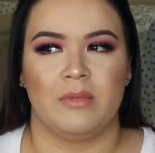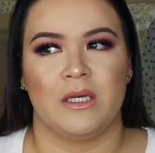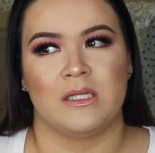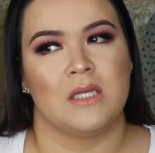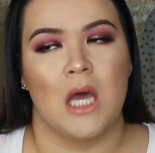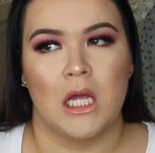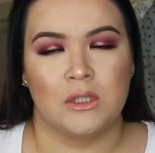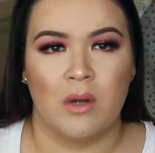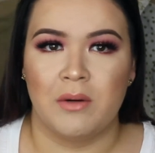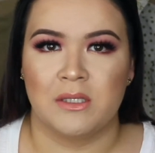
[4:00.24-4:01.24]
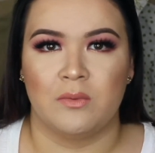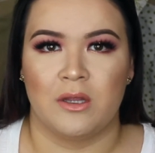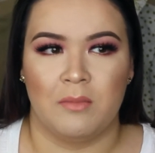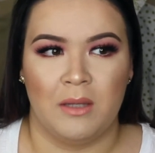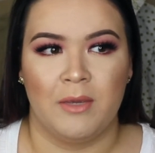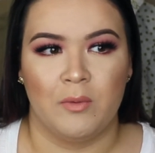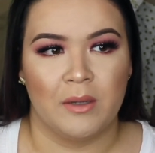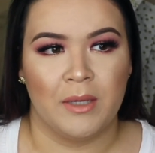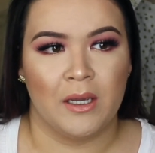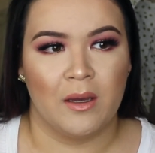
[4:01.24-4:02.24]
Because 2 hours with me
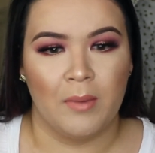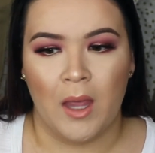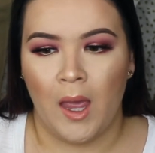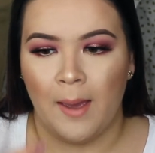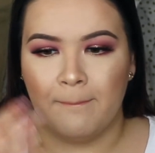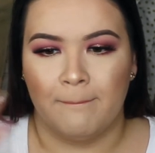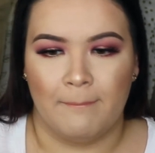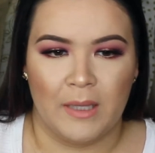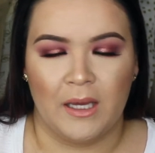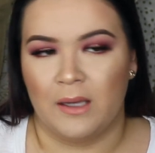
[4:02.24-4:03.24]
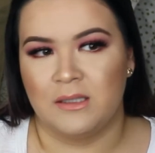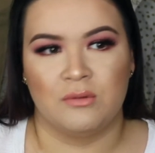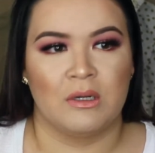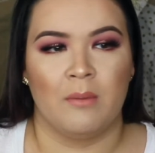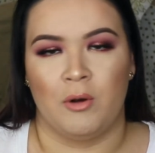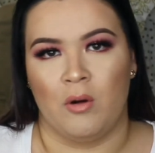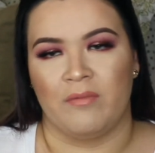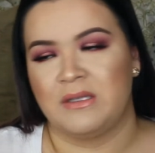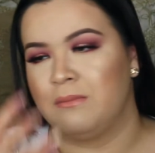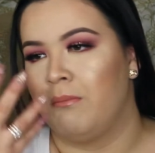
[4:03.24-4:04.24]
wearing makeup, it's coming
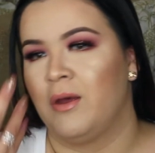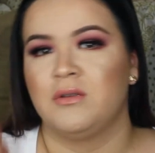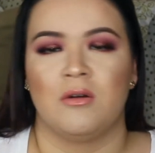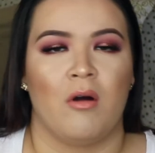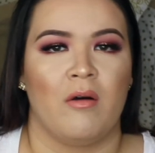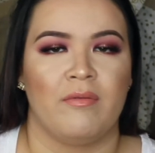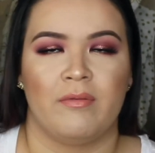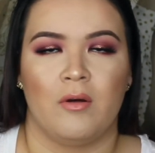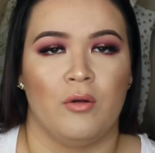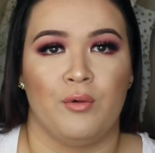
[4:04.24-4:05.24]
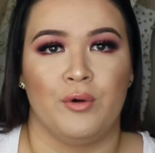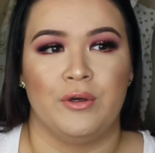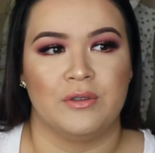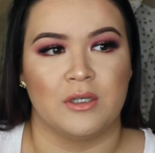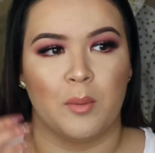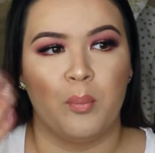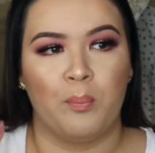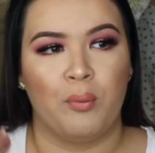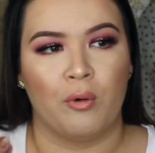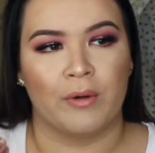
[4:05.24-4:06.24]
off. It's melting off. All the oils are
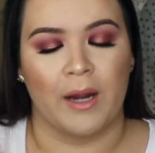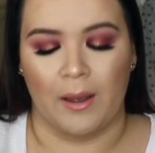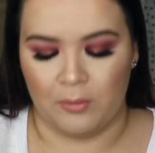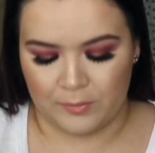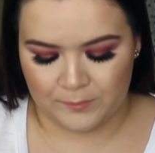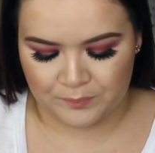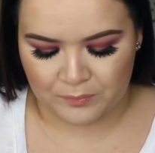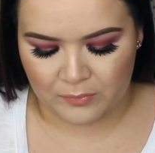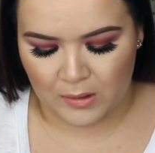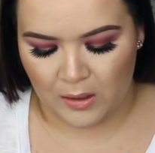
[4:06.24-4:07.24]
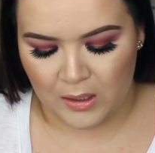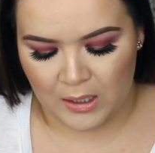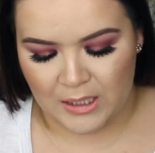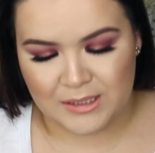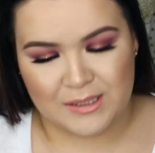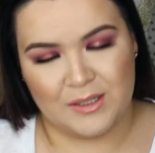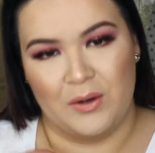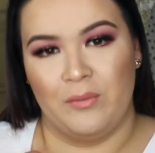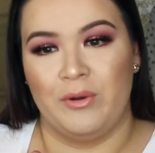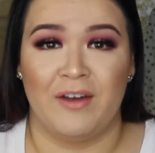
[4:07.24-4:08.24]
pouring out.
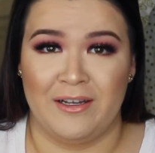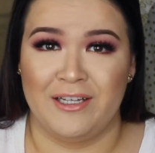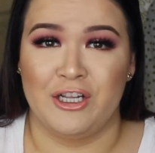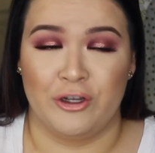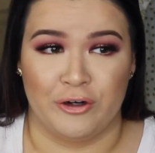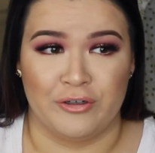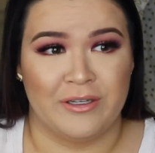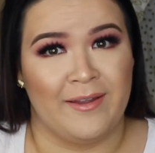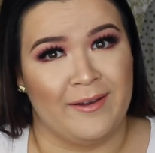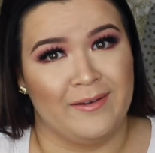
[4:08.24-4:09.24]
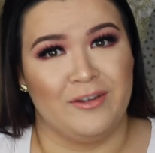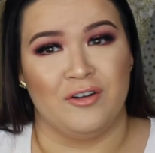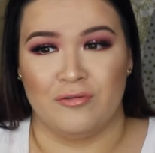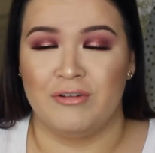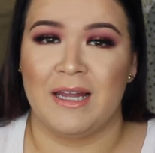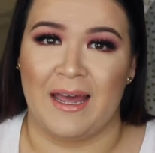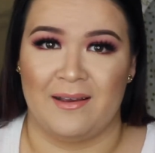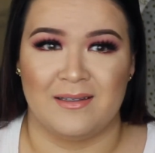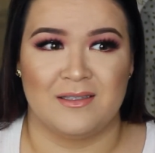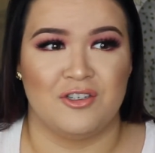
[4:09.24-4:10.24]
So we finally learned that, you know,
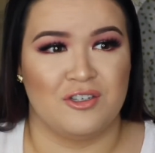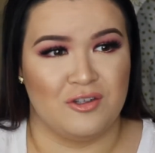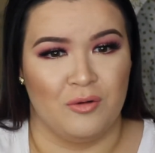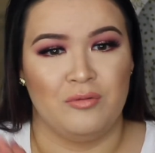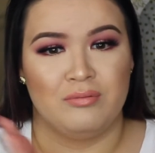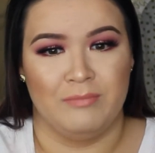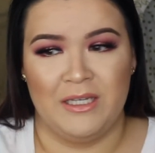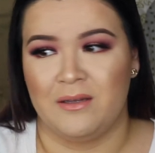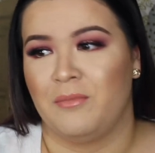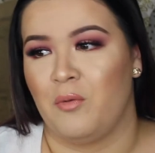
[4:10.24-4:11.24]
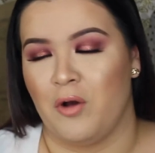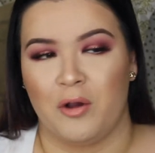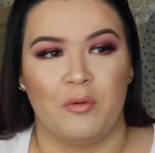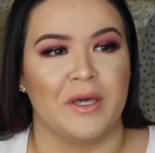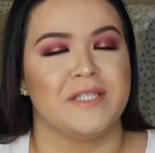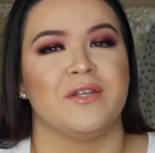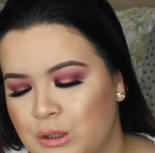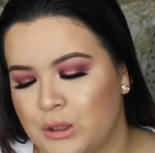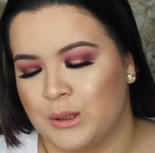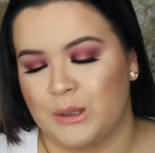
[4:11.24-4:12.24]
relax. Just don't meet them and walk away. So
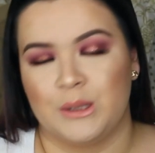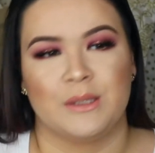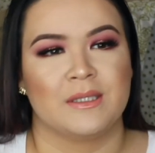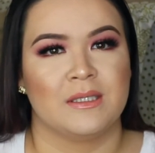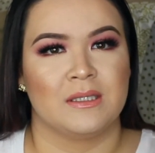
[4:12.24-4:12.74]
the